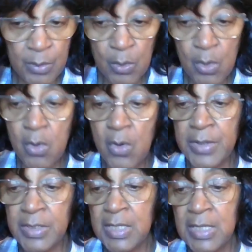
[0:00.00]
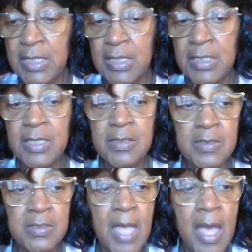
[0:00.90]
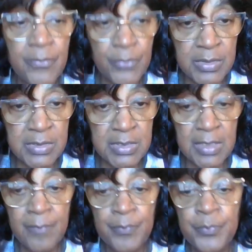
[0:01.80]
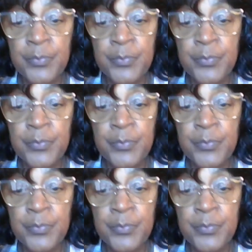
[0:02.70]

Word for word: Lord and His sovereignty